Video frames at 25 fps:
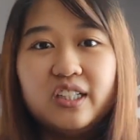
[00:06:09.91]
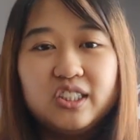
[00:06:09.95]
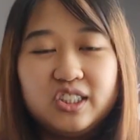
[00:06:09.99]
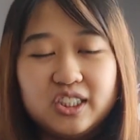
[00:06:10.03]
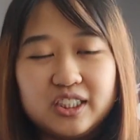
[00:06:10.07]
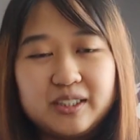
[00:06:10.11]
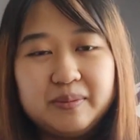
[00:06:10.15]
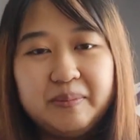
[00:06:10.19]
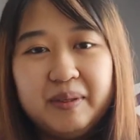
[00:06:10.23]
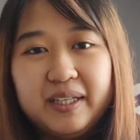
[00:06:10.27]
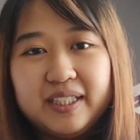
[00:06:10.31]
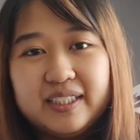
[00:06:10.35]
It
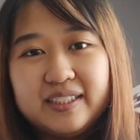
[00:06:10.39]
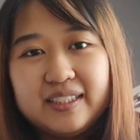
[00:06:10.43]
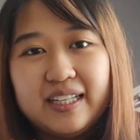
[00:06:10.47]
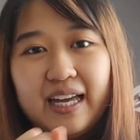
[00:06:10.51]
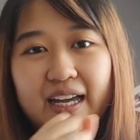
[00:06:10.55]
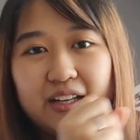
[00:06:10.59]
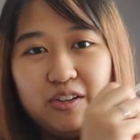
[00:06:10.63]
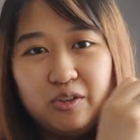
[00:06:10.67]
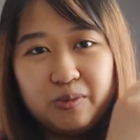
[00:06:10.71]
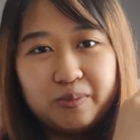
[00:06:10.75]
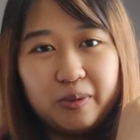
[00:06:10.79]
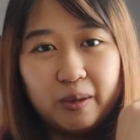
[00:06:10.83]
just means
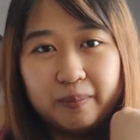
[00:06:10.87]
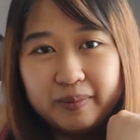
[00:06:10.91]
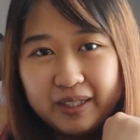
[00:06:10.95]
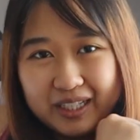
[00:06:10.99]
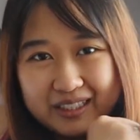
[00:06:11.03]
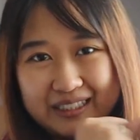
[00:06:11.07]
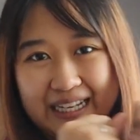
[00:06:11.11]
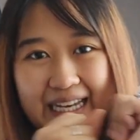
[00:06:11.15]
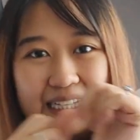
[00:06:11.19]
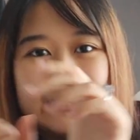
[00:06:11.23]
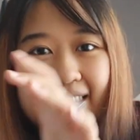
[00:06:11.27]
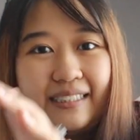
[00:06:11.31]
that you probably
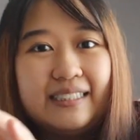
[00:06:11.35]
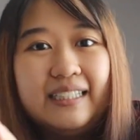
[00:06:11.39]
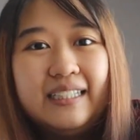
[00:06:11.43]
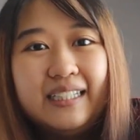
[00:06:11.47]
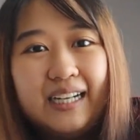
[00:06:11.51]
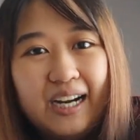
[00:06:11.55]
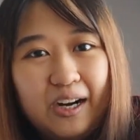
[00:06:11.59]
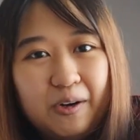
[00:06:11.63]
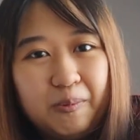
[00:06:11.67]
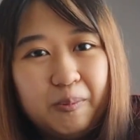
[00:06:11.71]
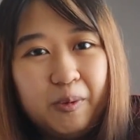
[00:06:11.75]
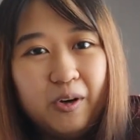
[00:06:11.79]
get to exit
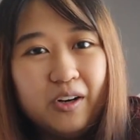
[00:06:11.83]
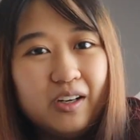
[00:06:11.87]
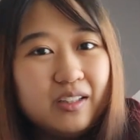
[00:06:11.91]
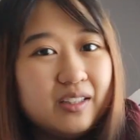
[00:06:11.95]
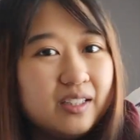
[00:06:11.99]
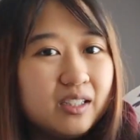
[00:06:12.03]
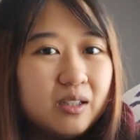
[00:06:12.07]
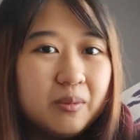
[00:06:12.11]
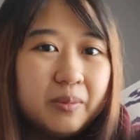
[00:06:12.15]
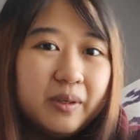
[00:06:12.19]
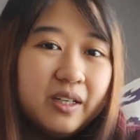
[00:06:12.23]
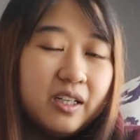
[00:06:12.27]
the airport a
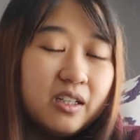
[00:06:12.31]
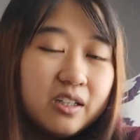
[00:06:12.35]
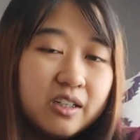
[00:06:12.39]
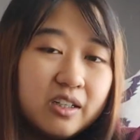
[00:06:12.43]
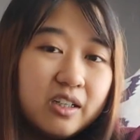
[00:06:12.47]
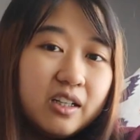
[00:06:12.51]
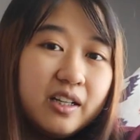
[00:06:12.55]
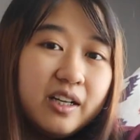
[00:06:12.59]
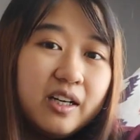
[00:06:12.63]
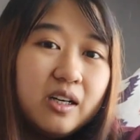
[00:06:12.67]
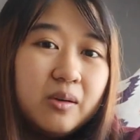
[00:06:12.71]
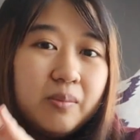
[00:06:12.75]
little bit
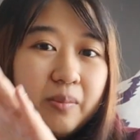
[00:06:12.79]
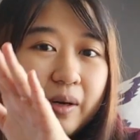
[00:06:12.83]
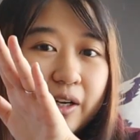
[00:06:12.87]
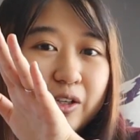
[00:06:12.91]
earlier,